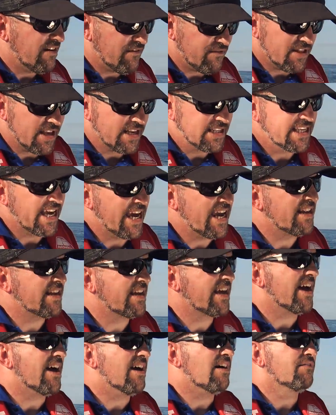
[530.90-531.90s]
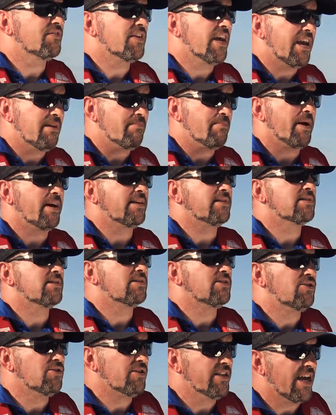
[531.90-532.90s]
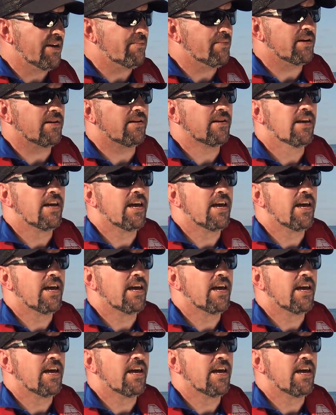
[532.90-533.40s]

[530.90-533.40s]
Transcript: Everything's hand carved, hand painted, you name it.